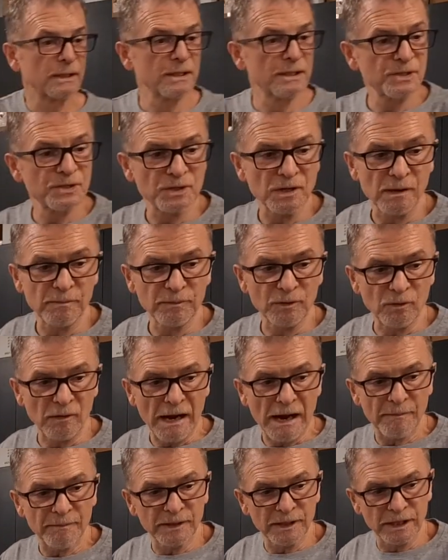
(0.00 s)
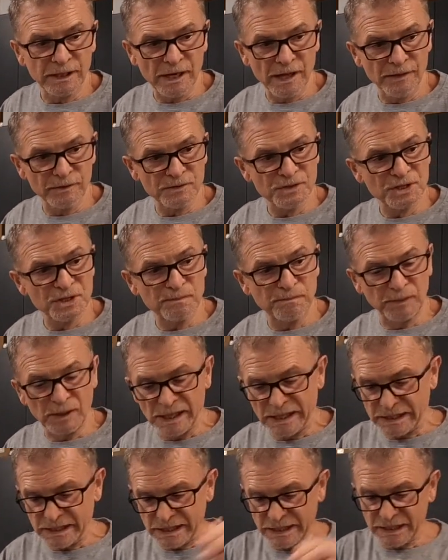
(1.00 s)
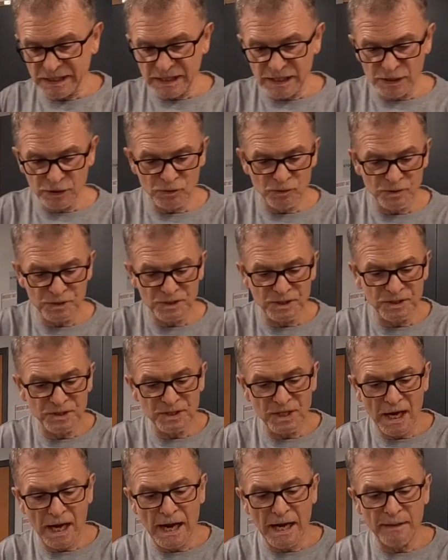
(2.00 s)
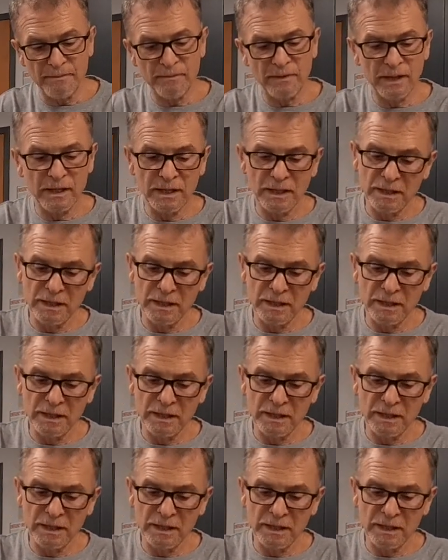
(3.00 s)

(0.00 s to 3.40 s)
So I'm grabbing another splint in the interest of time.